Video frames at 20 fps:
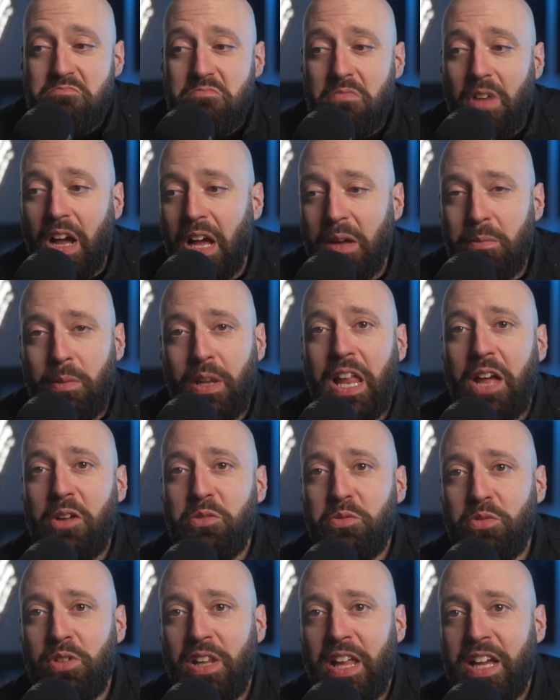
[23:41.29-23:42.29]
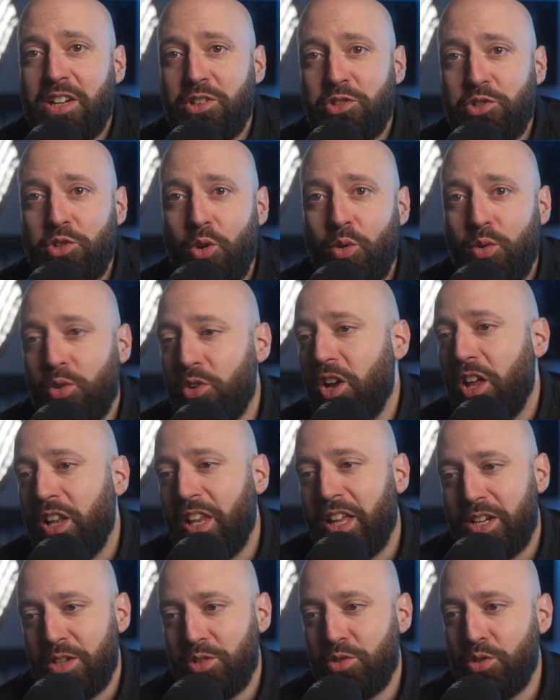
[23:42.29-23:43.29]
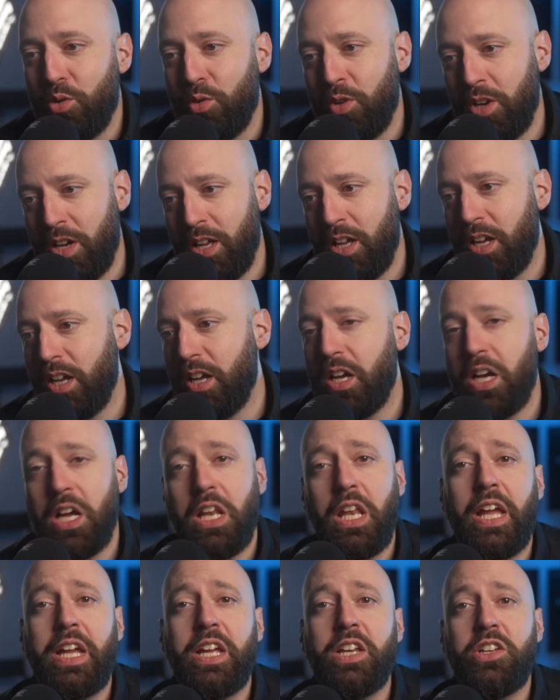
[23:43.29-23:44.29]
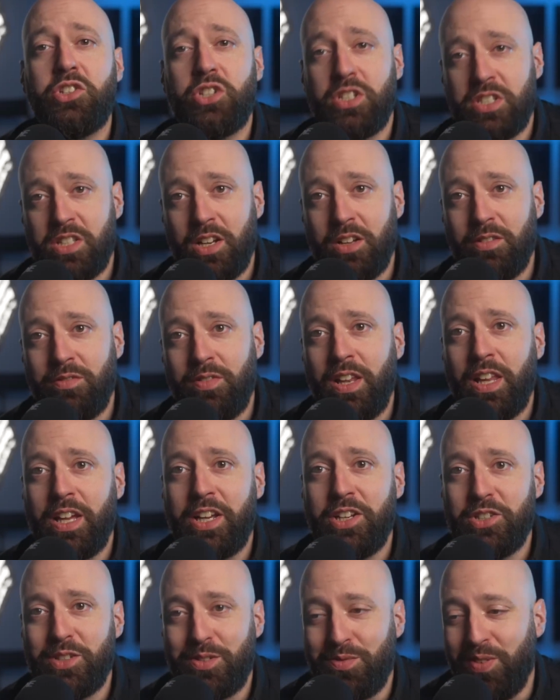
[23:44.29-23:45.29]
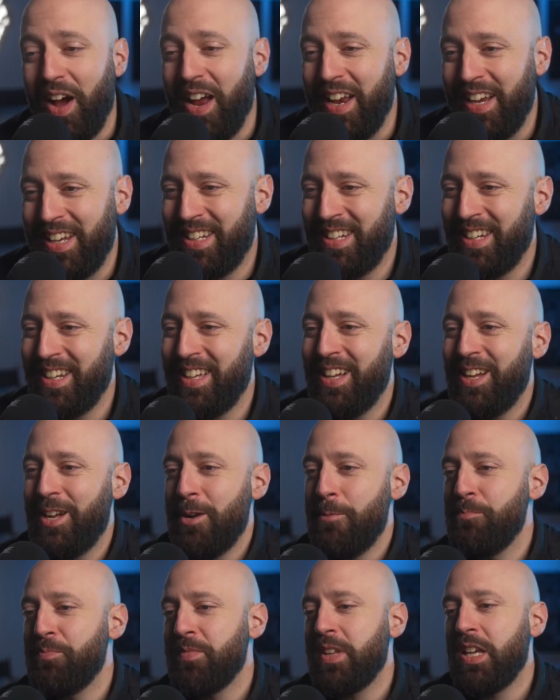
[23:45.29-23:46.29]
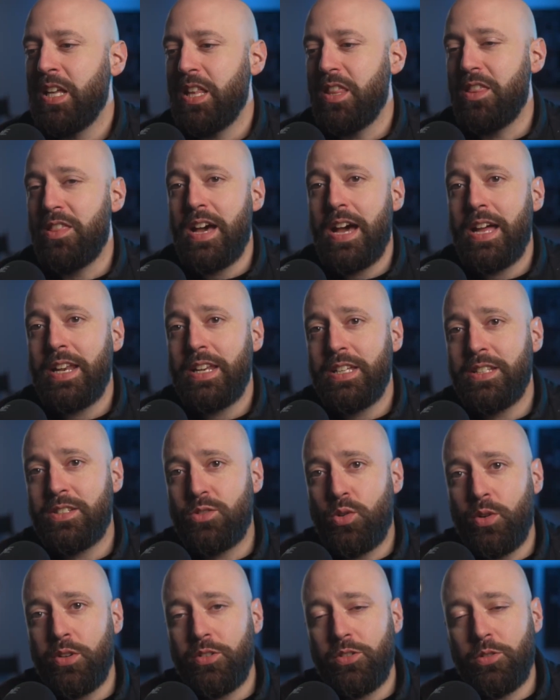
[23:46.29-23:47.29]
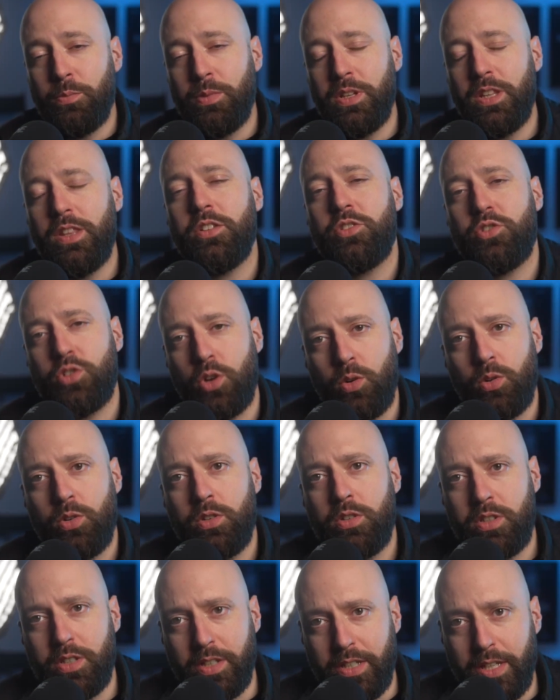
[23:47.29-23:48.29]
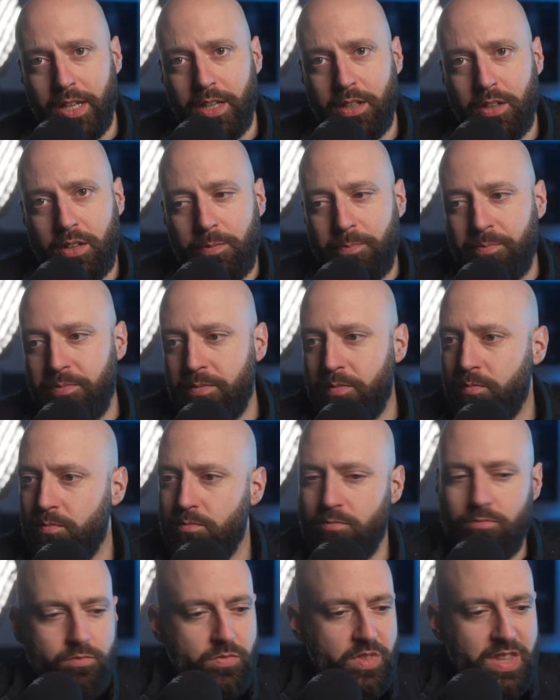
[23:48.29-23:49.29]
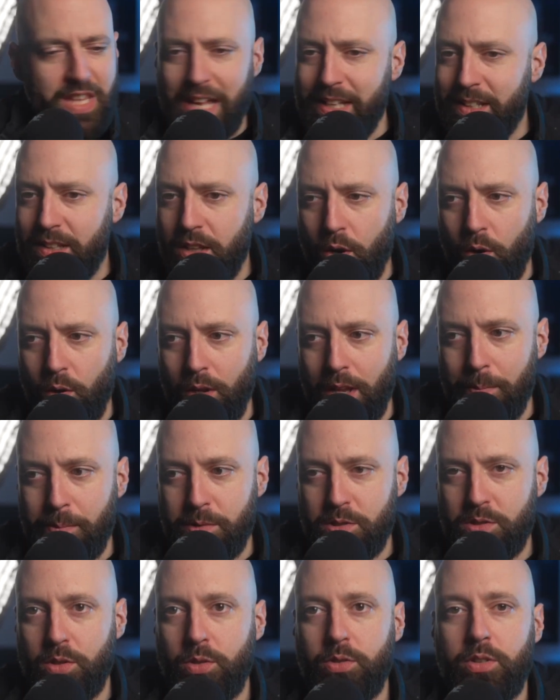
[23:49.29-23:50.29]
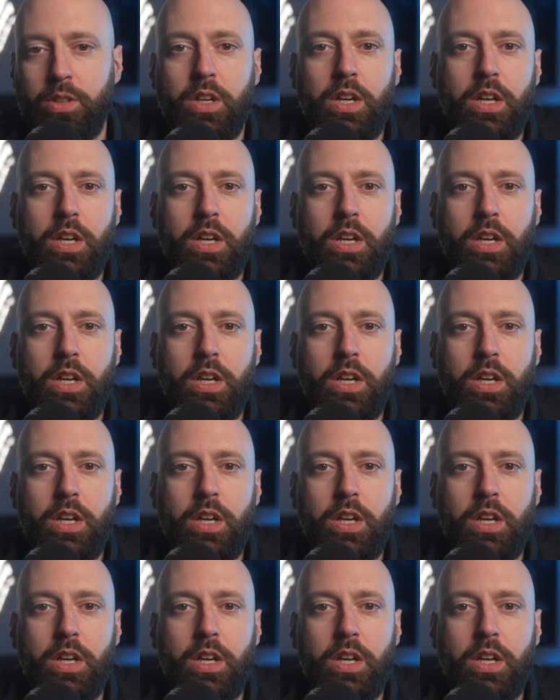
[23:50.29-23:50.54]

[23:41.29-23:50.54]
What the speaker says: I'm allowed to like a show or not like a show. I like it just enough. I like it just fine. That is going to be the show today. That's the whole episode.